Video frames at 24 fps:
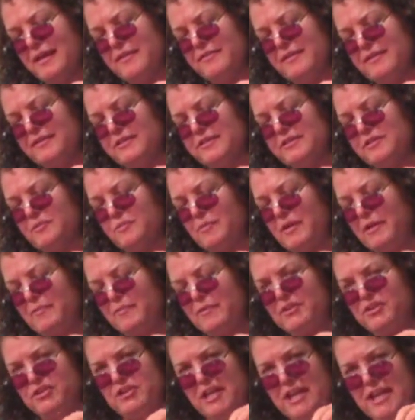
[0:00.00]
This is the way
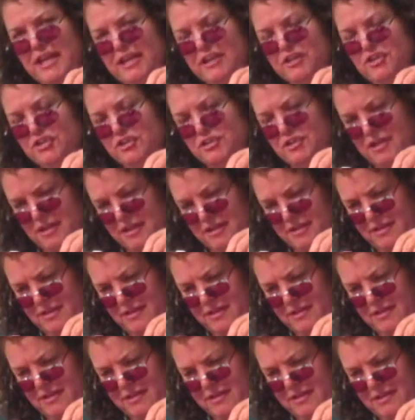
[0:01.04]
we change the
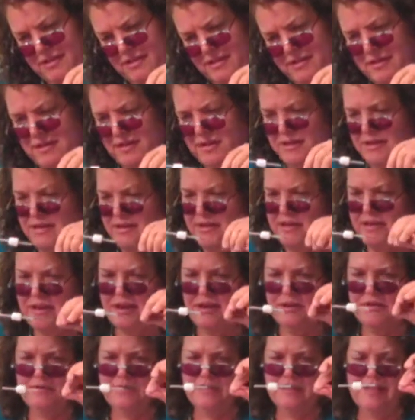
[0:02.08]

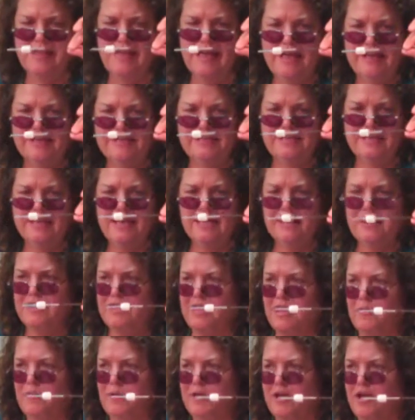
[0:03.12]
glass.
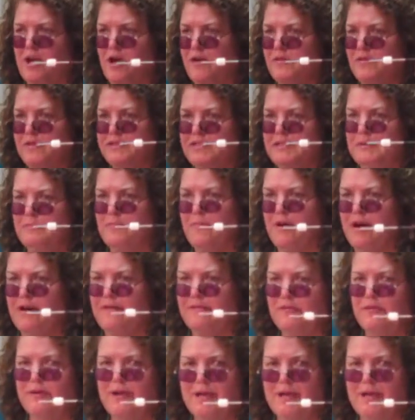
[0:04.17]
We call this a marver,